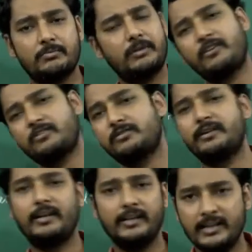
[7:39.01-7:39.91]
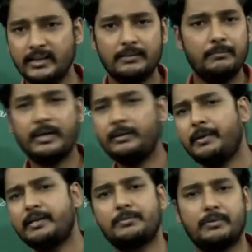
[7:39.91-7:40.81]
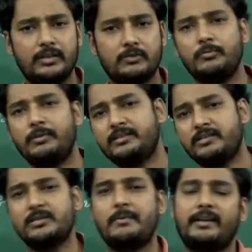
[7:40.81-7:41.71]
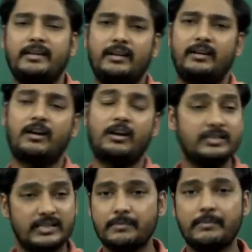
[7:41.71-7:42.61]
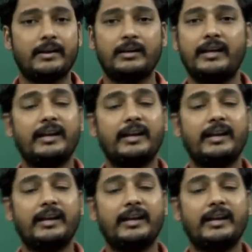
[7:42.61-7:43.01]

But fortunately, it depends upon the so many systematical or unsystematical